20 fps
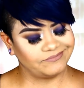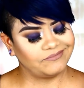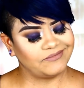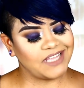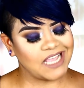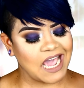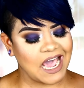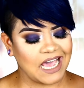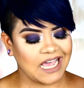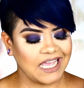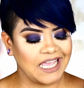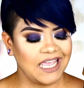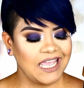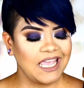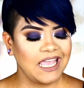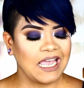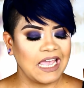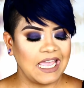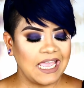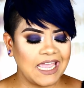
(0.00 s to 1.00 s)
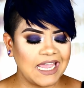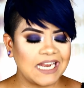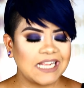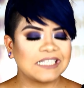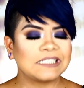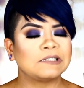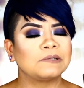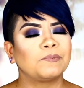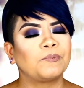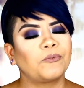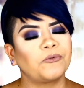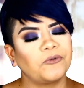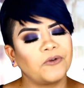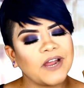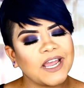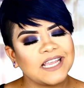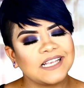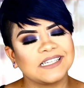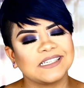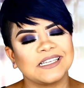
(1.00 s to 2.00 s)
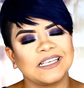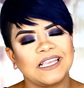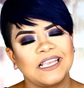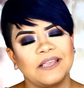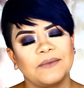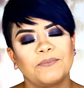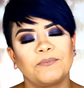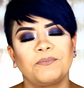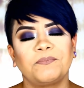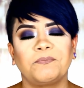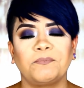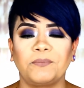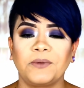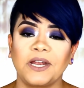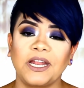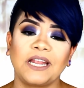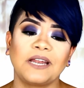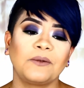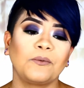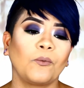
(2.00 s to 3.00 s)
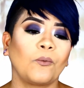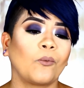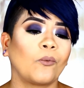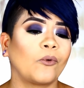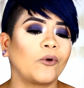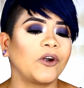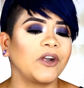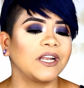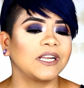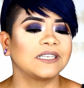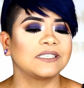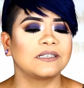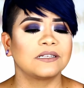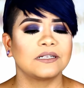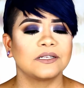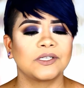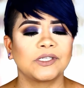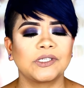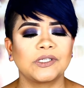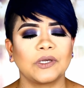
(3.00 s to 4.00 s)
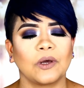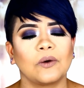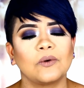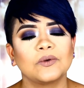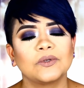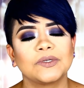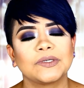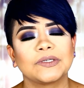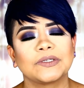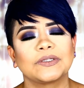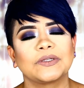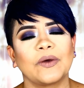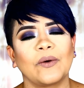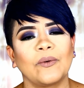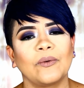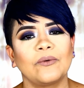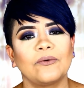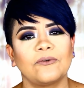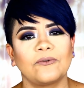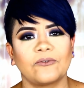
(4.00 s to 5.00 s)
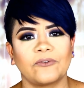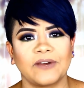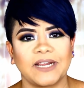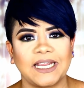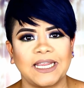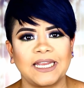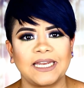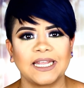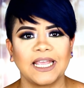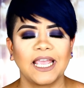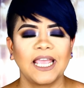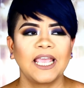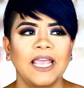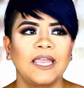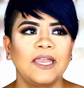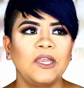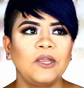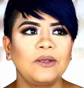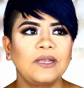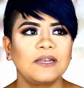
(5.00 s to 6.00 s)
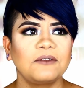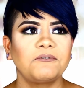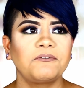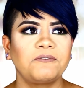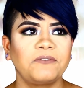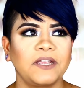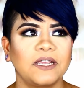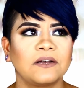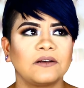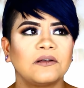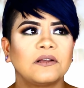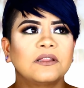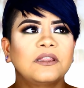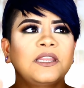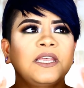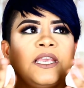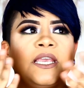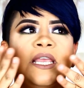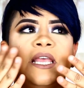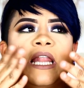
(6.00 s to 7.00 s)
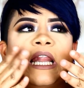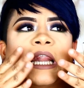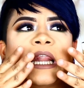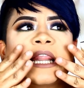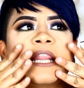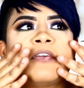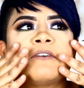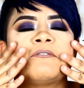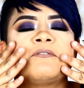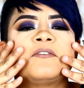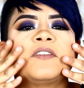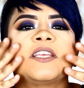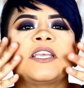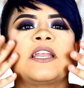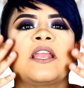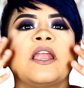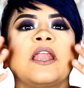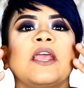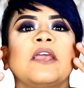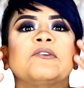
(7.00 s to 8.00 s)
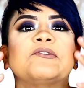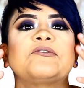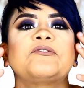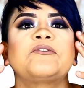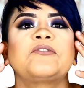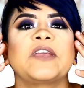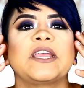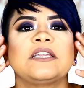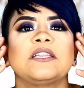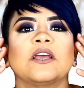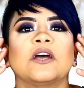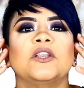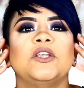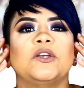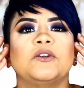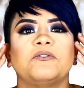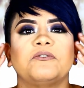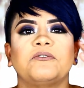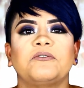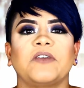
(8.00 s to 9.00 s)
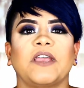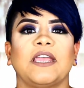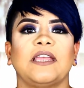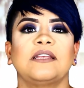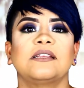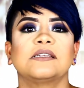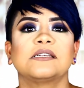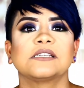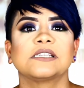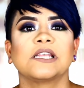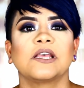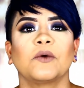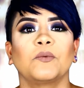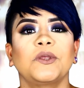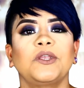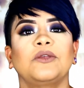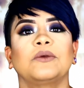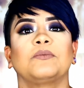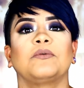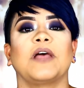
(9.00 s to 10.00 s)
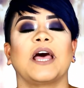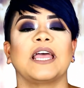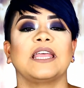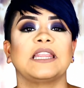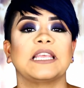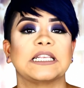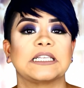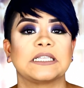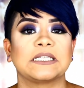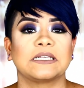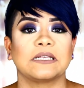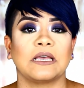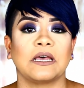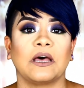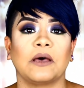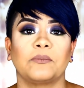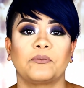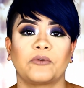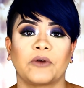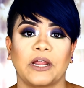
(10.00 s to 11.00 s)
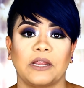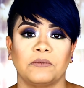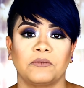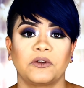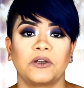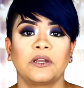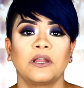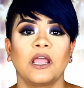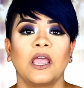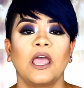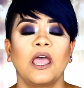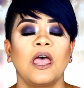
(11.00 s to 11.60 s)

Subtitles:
Yeah, it is pricey, but it works so great. You can feel the lifting effect on your face when you apply this primer.